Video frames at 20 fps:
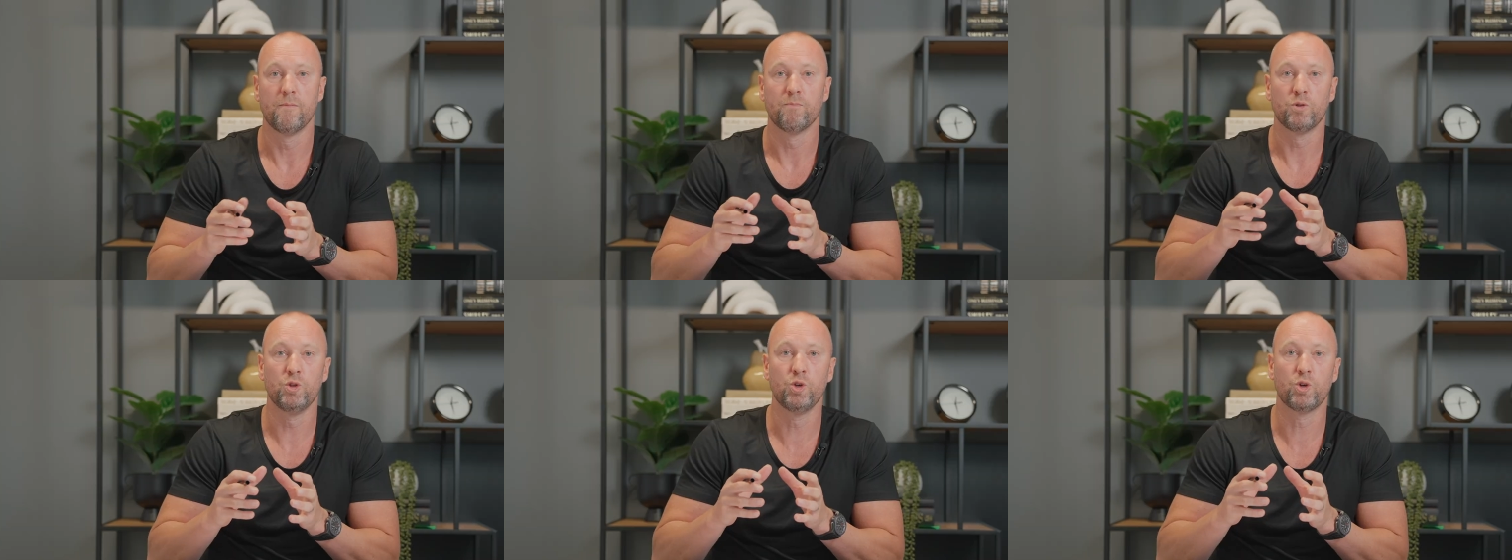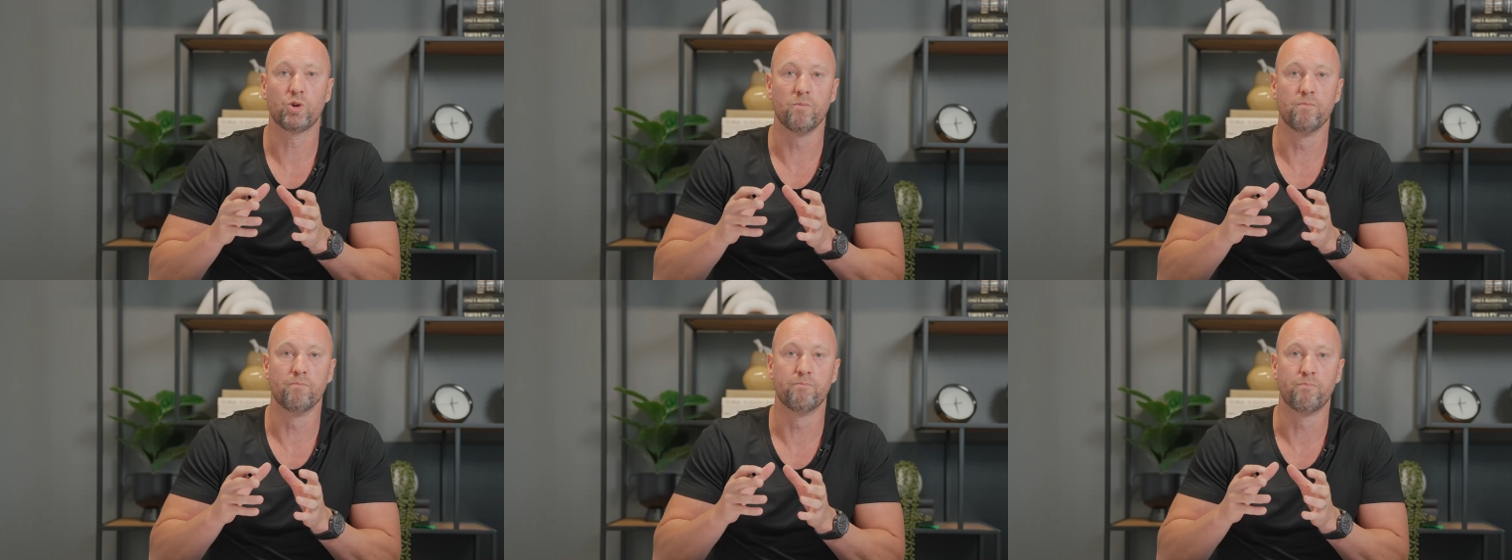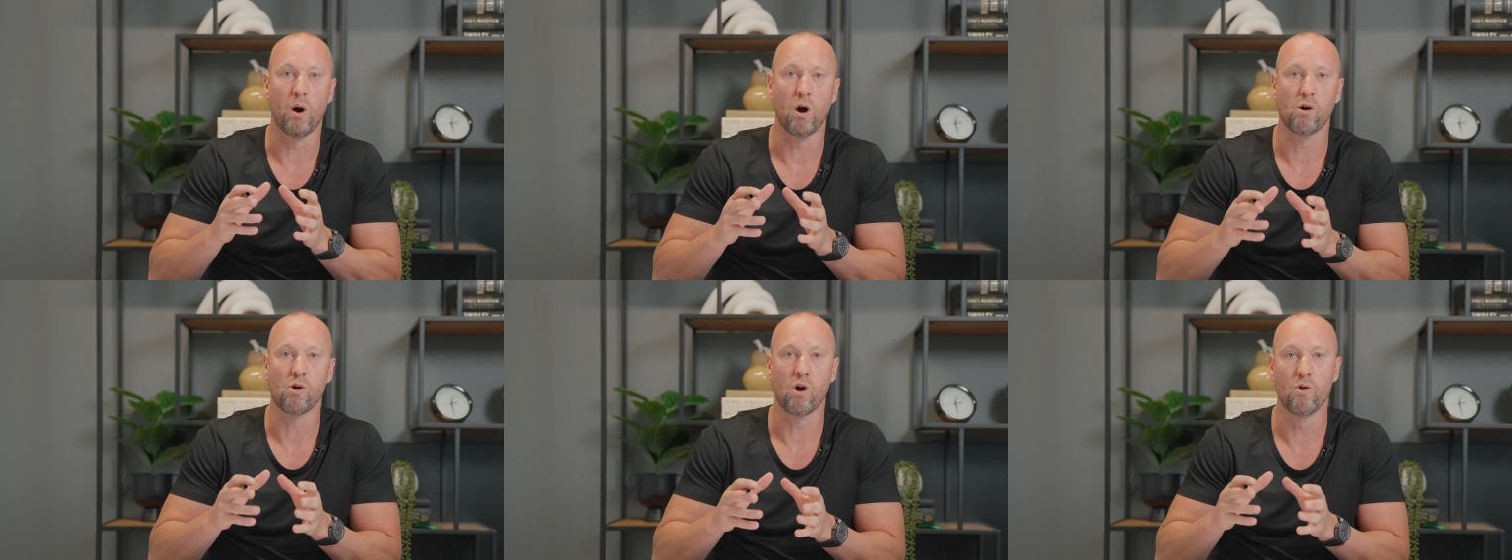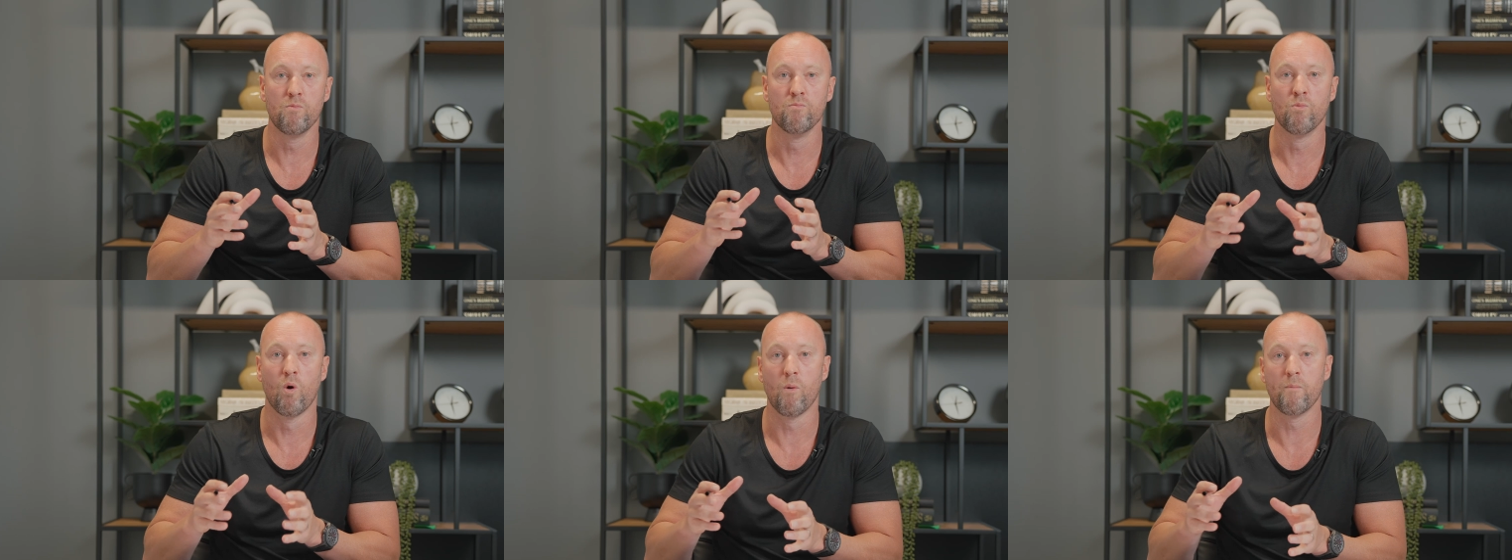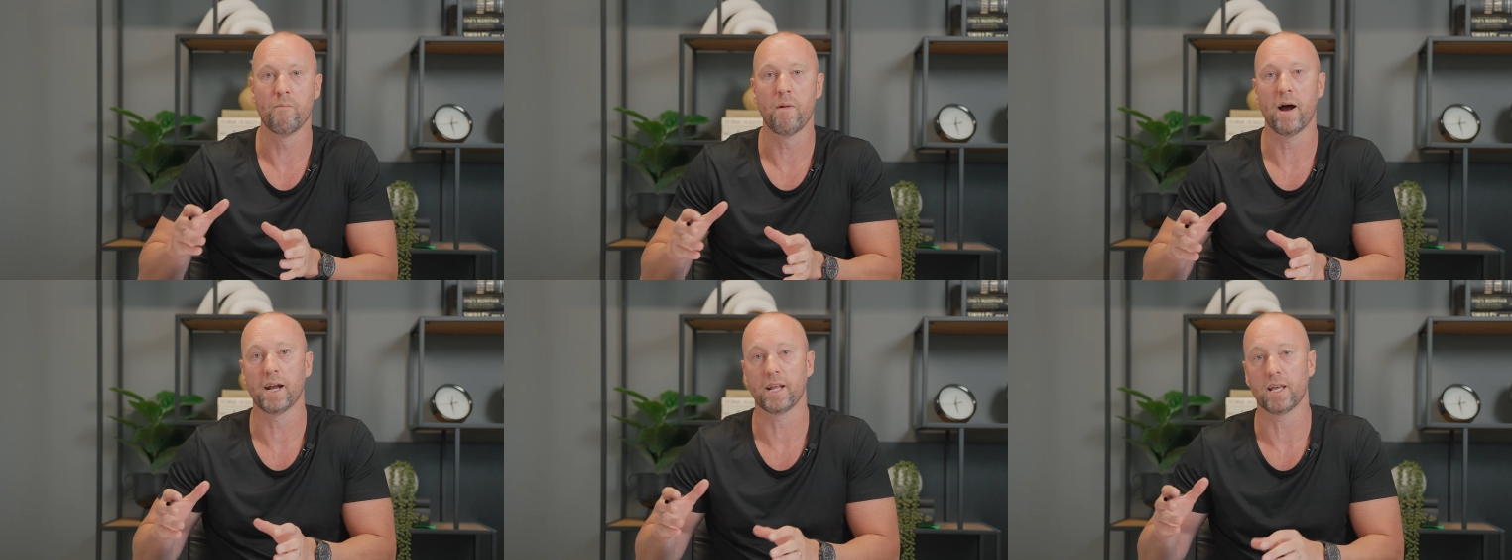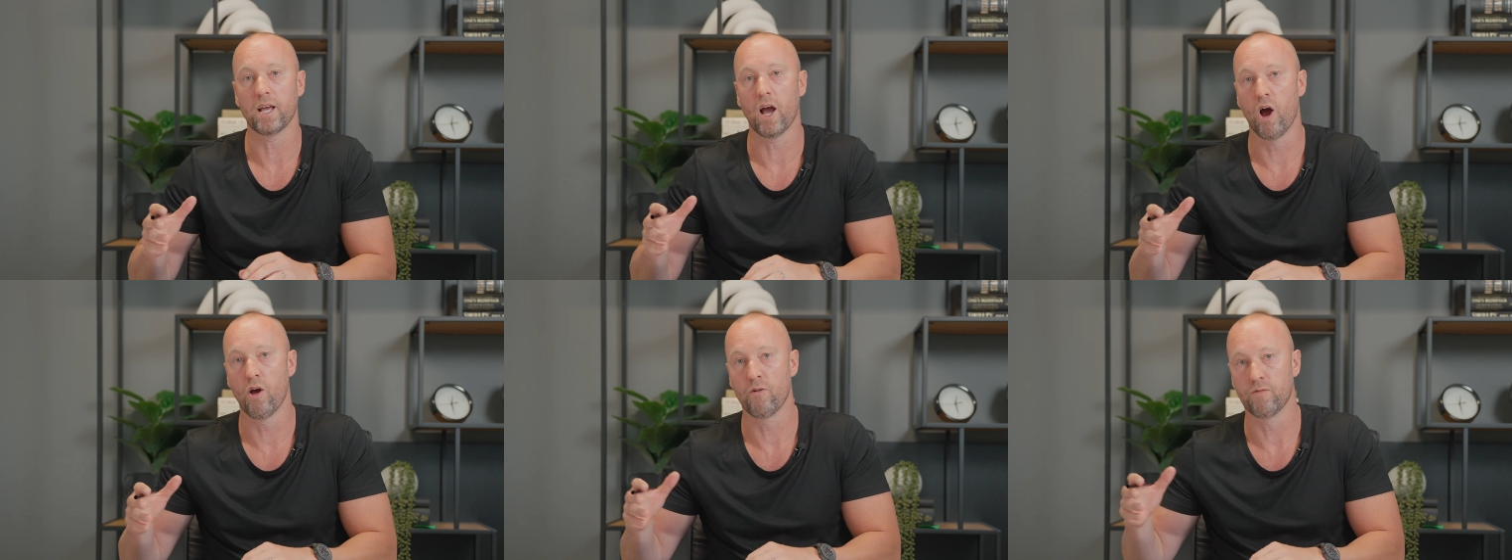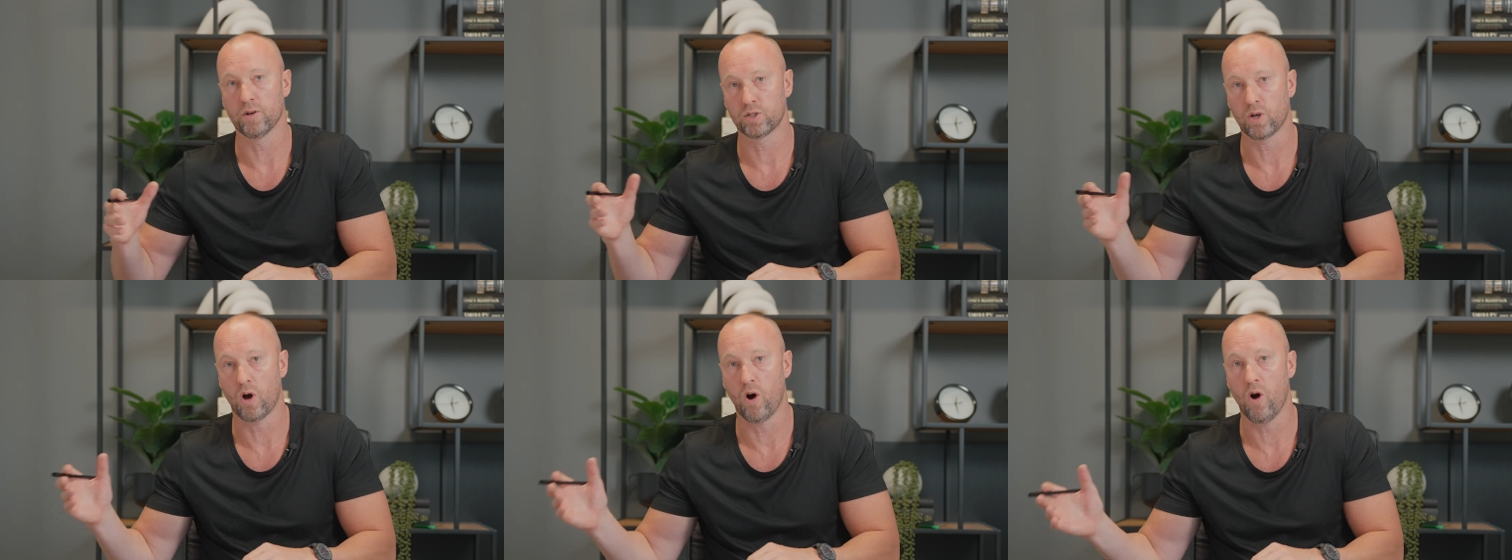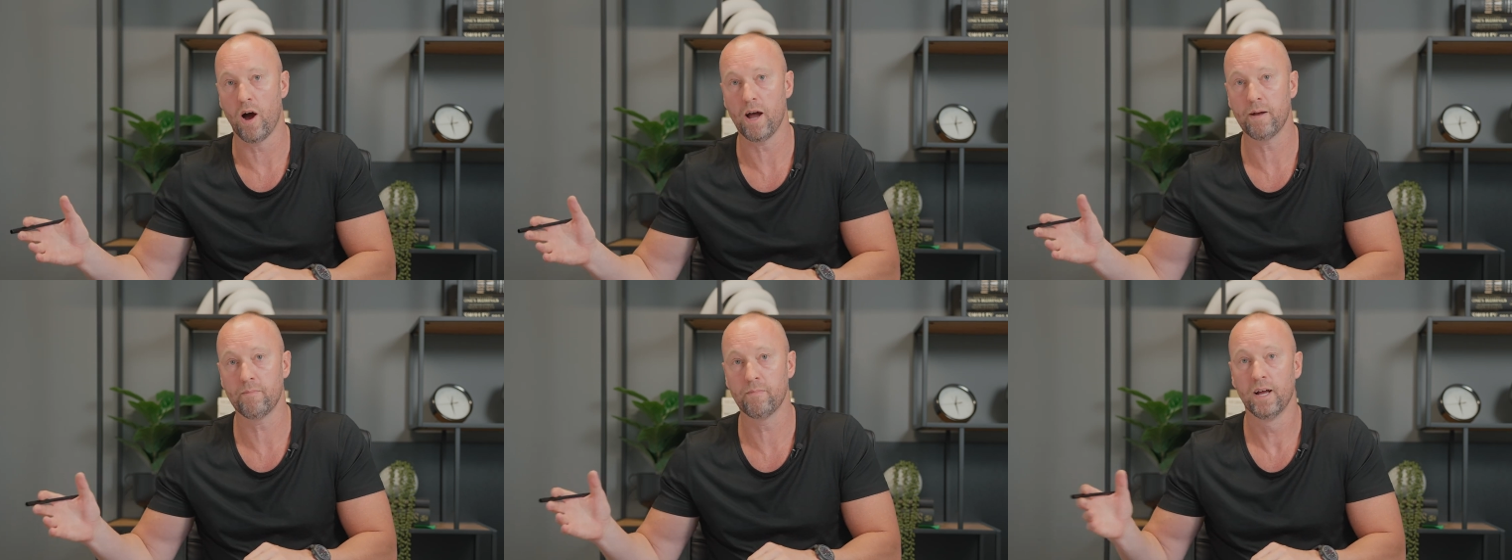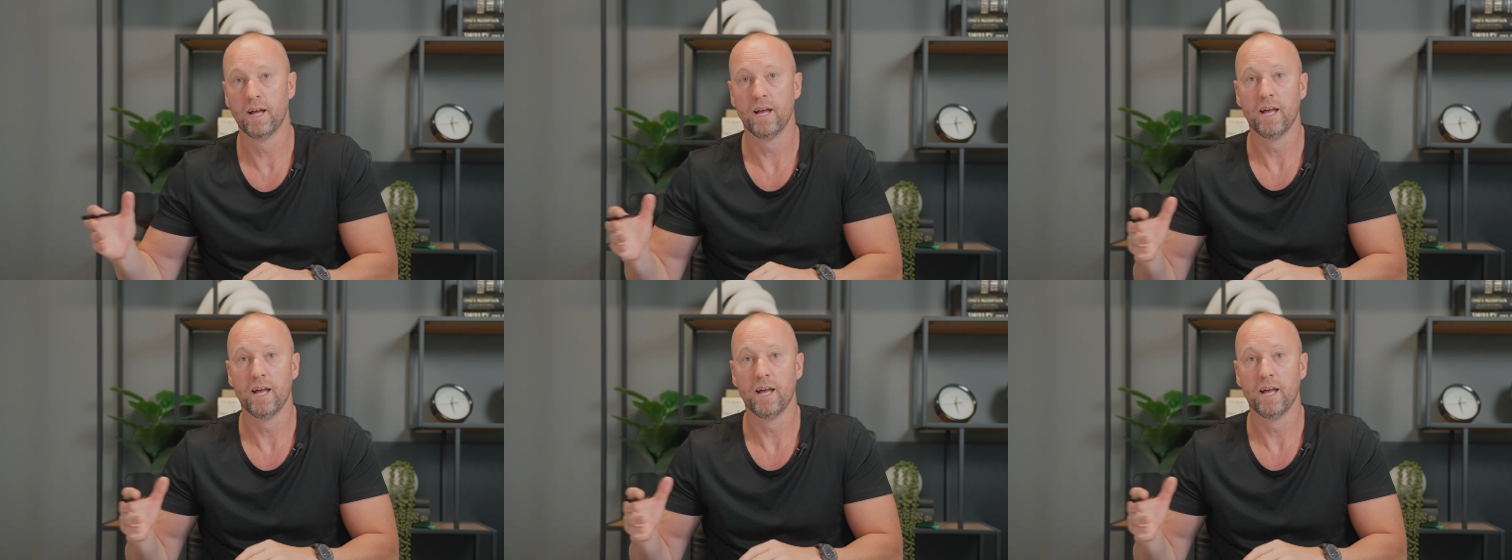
you can borrow more money over time.